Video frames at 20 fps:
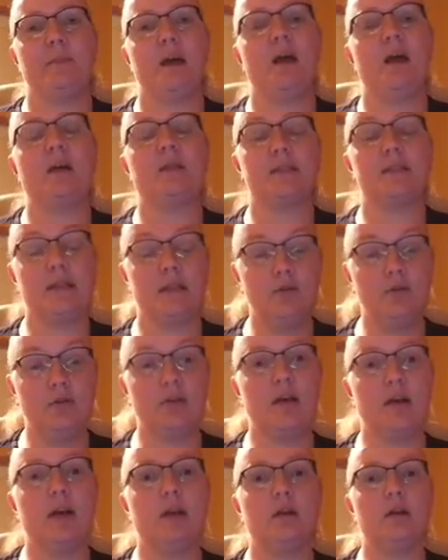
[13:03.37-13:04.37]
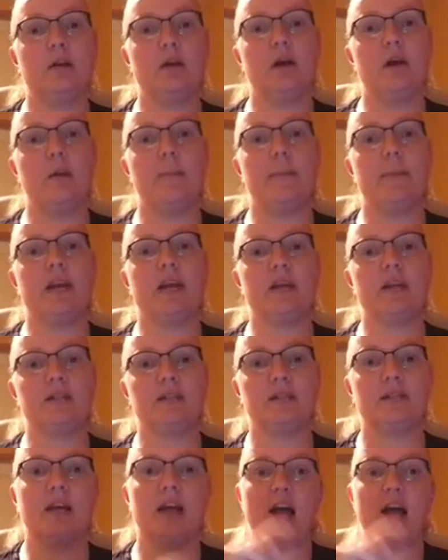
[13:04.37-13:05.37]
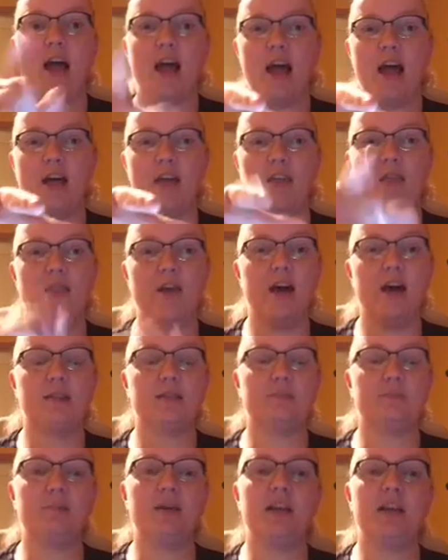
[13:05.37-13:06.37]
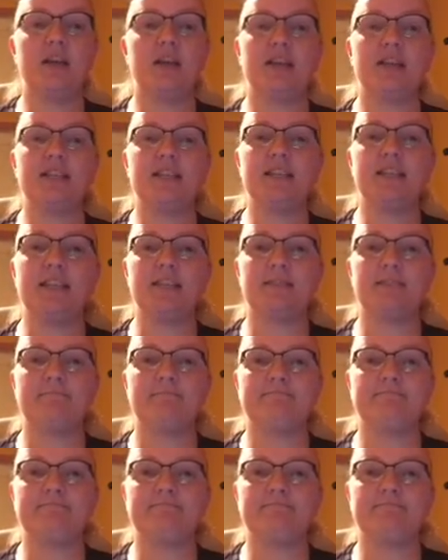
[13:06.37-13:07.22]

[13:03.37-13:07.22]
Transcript: I'll tell you that because that's me and I did it.